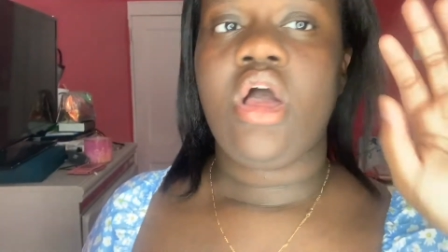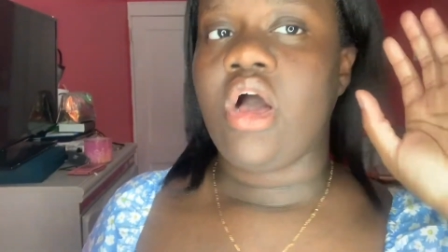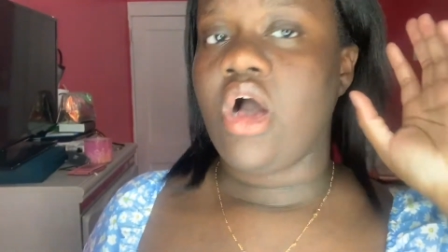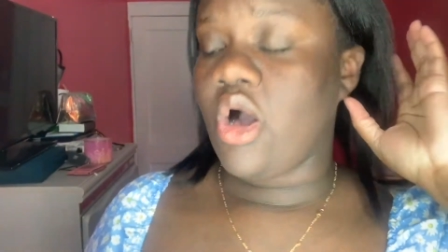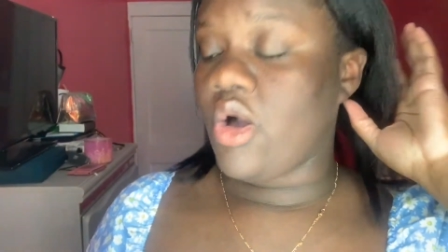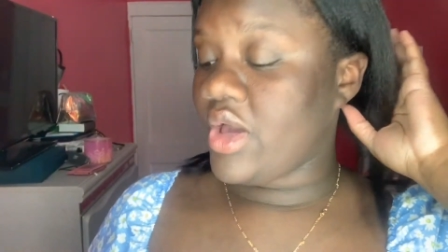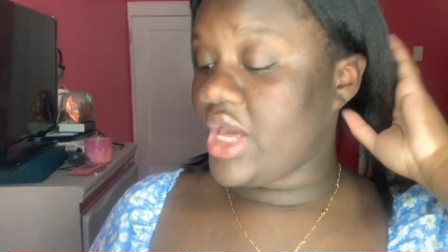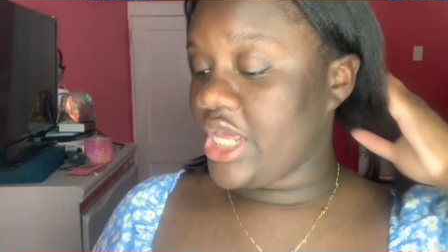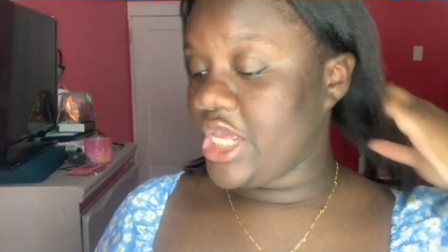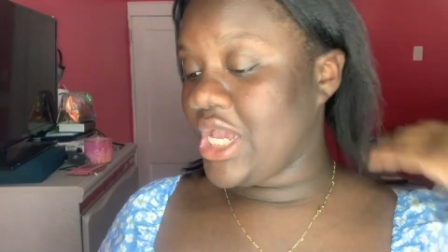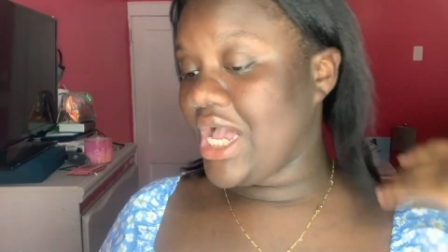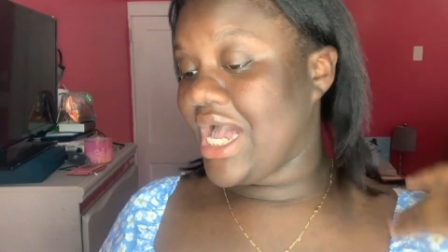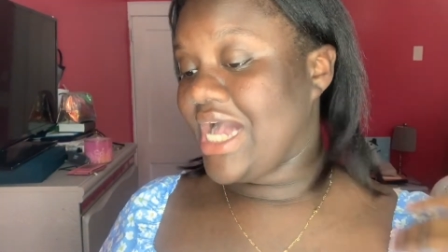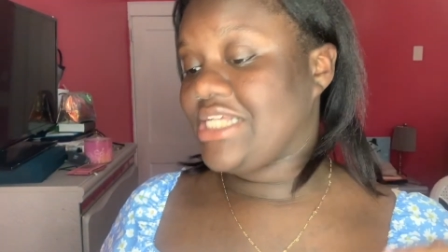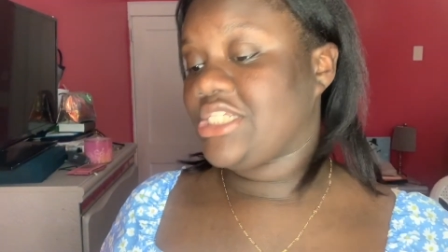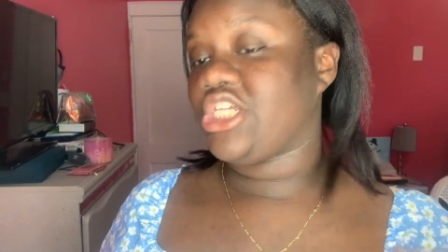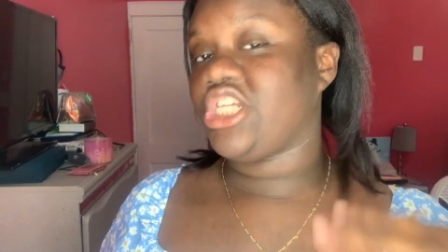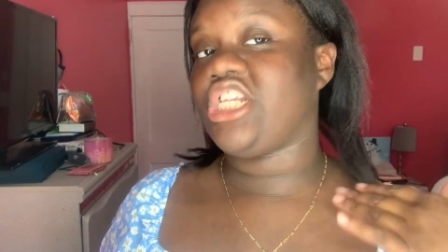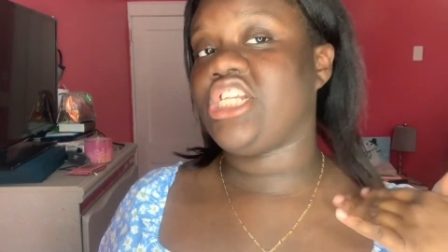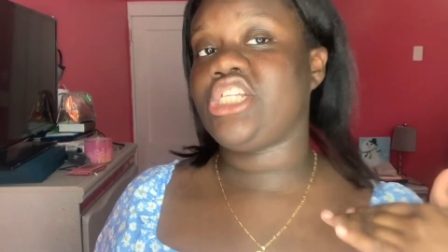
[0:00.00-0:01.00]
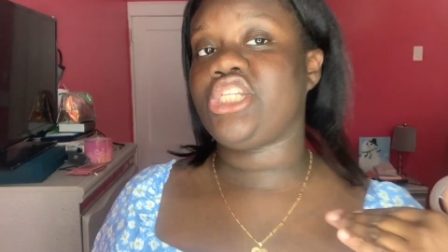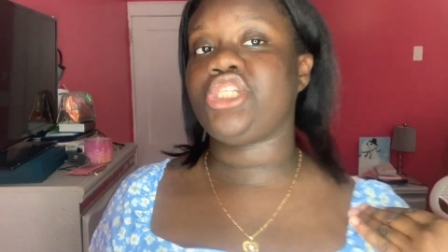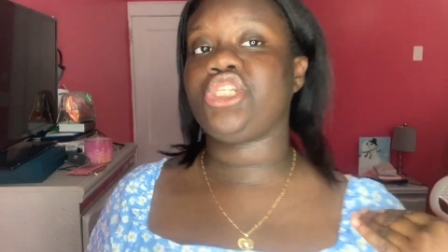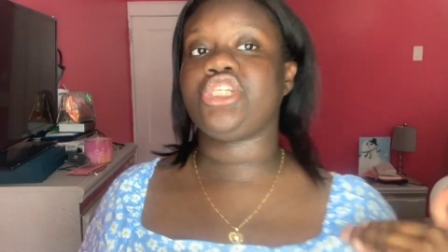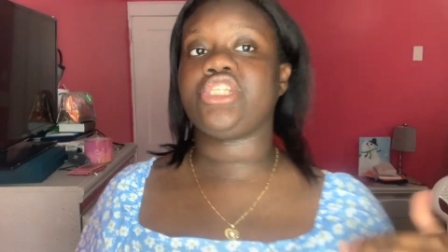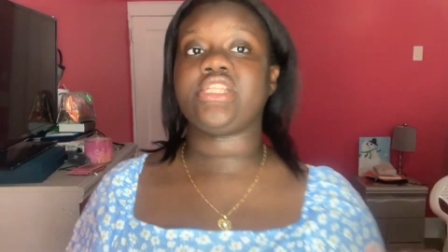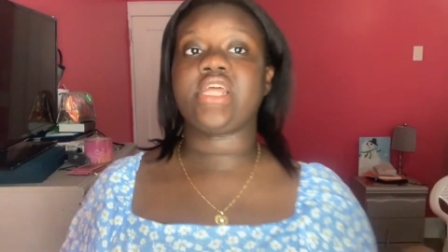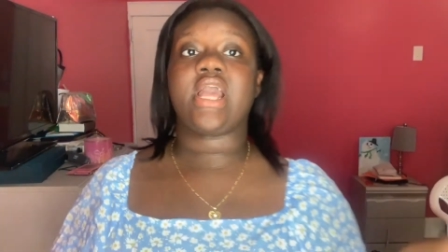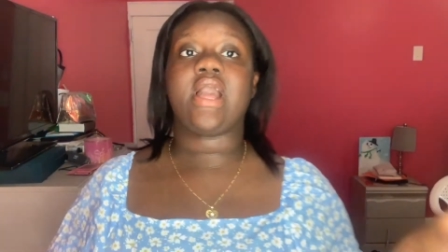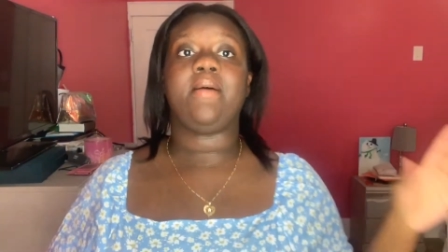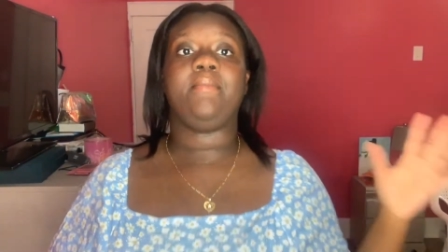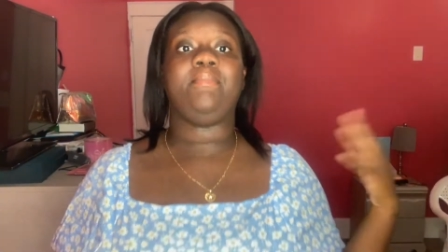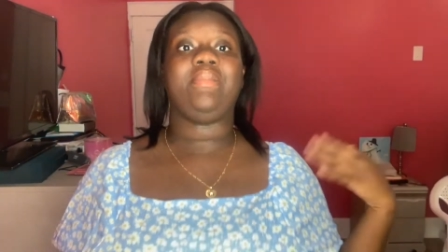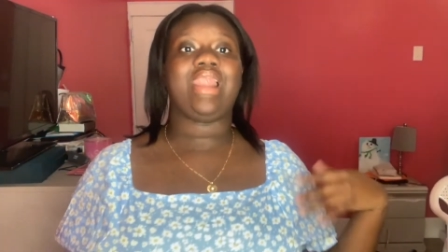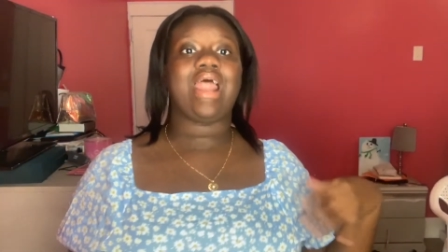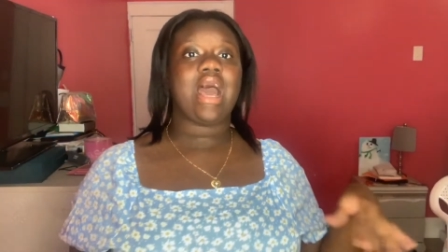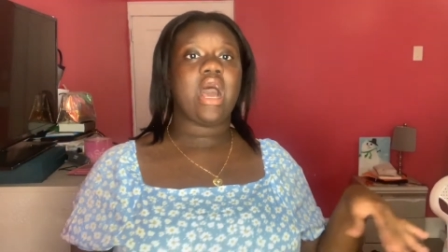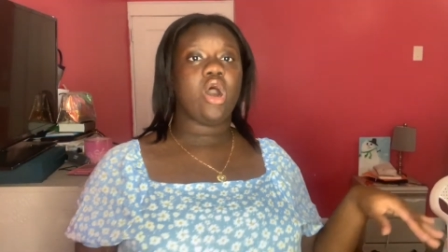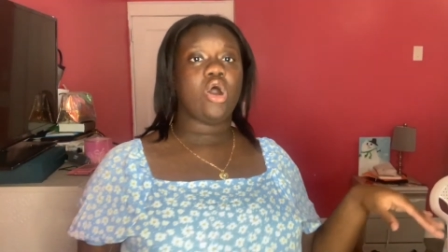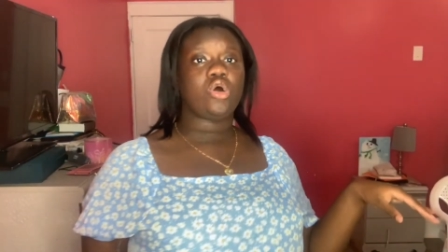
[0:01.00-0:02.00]
Okay, you guys, so this is just like a
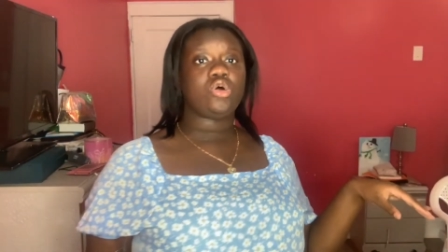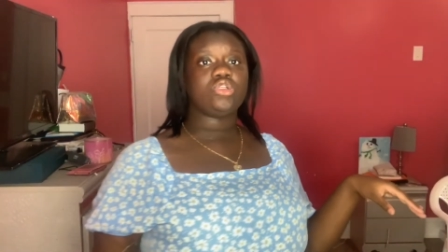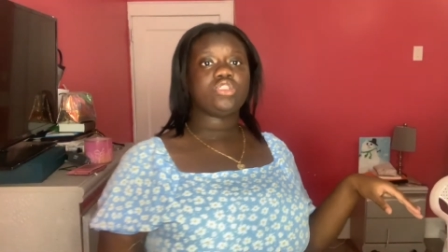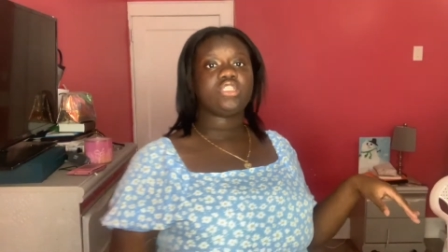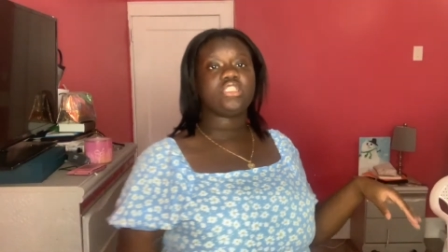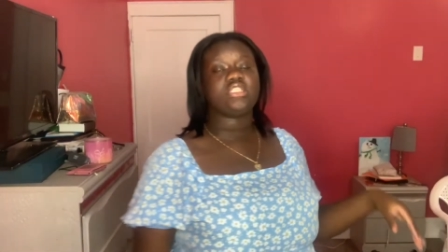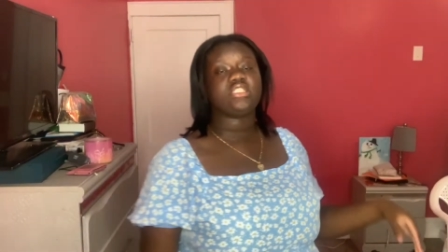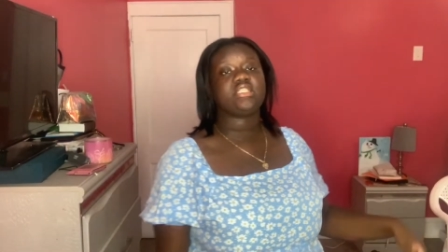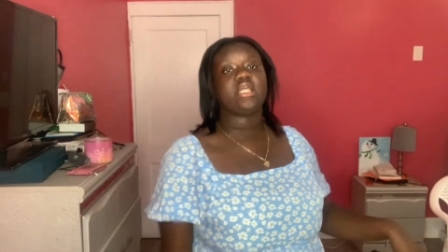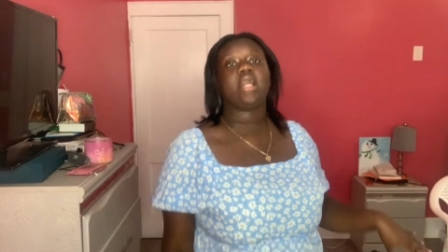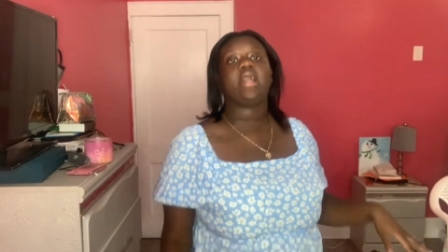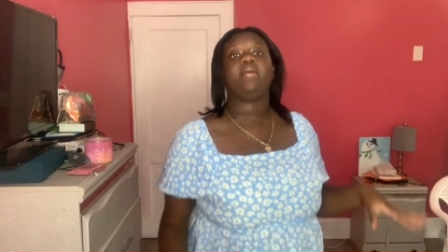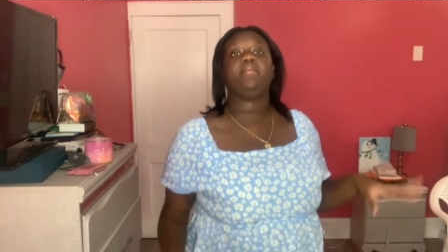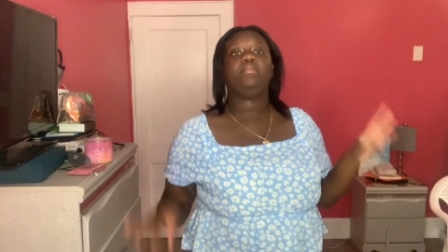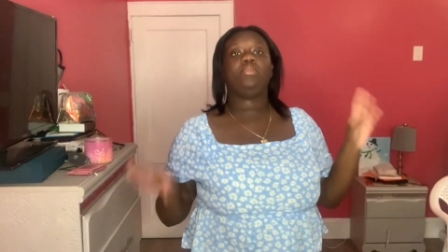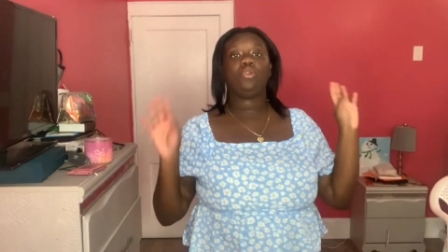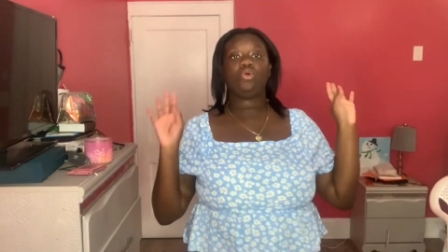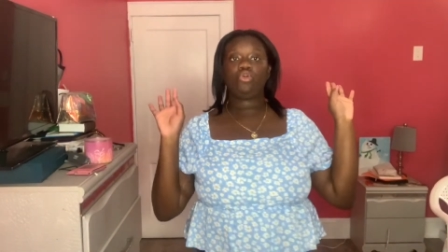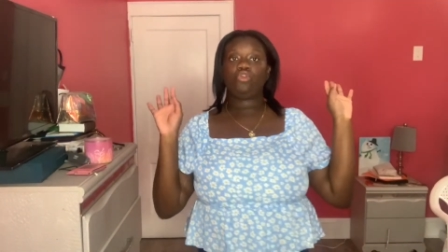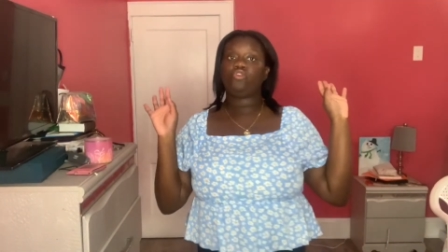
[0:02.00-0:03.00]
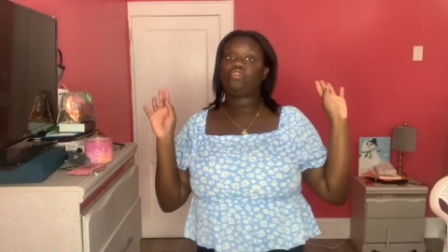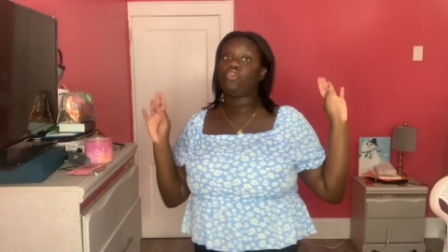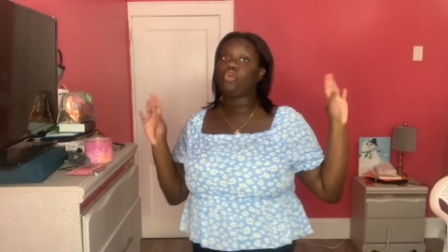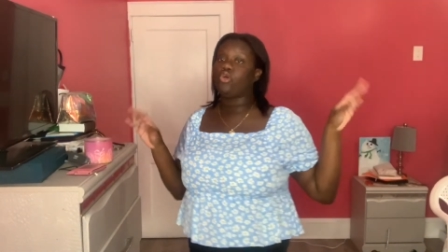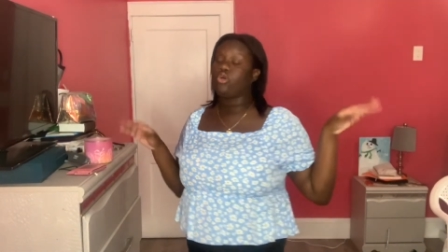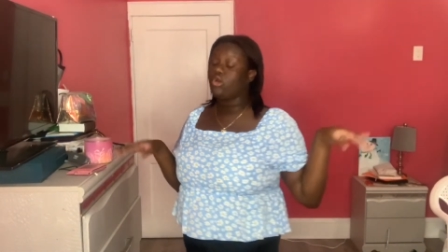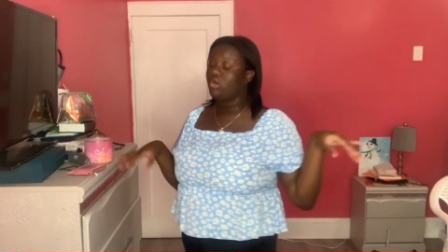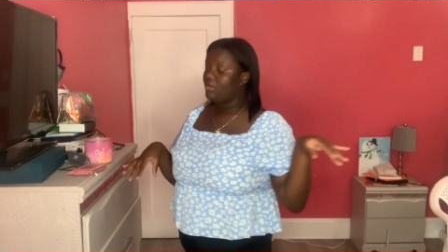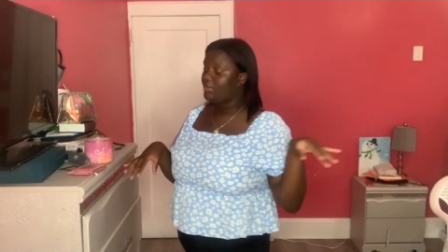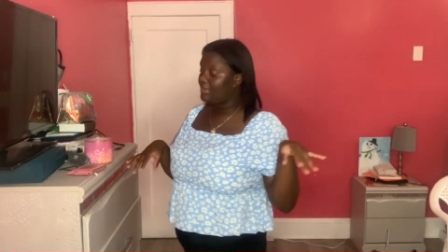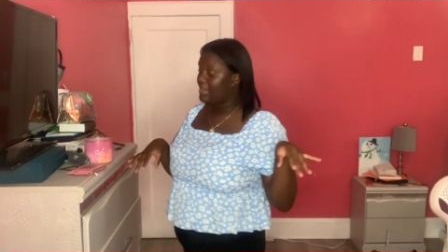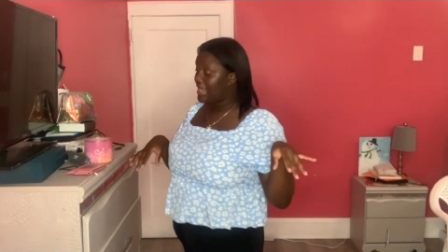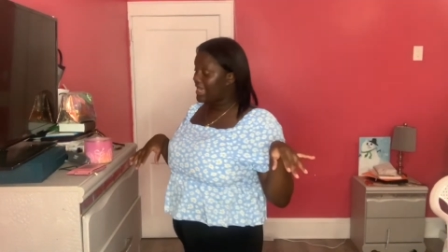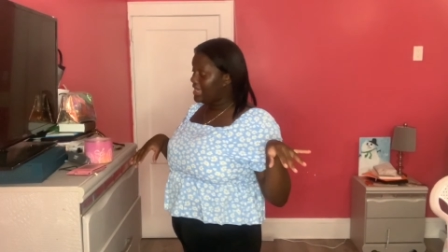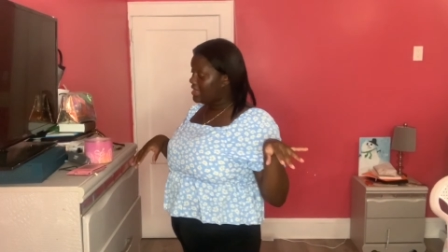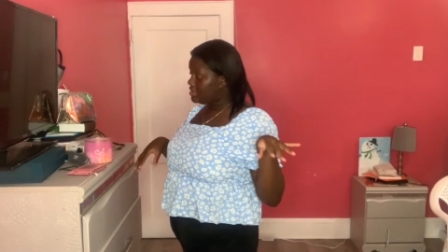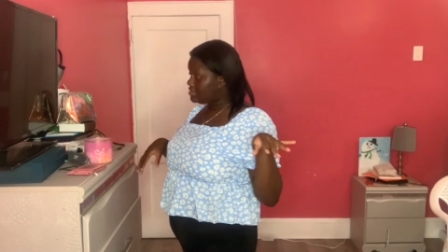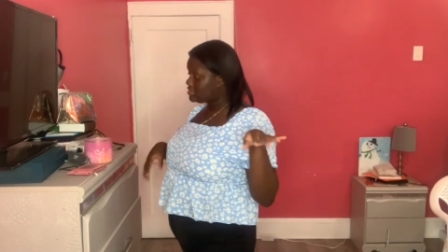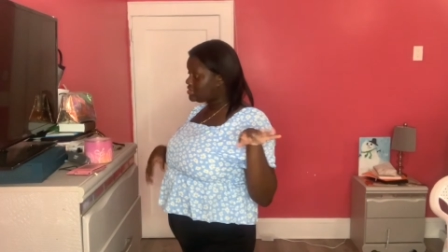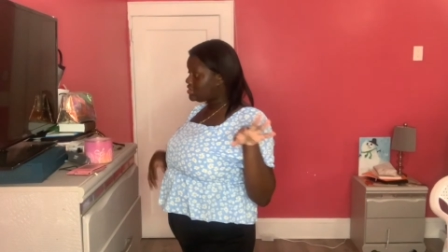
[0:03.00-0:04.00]
blouse. It's like a blue floral
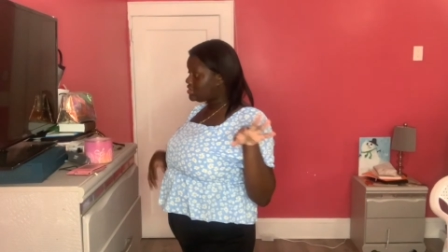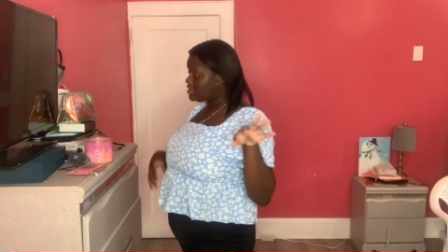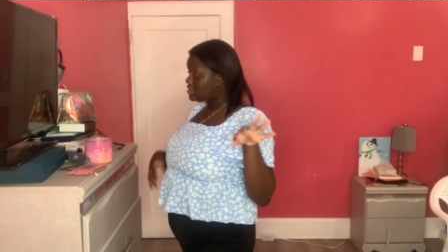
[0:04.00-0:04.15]
blouse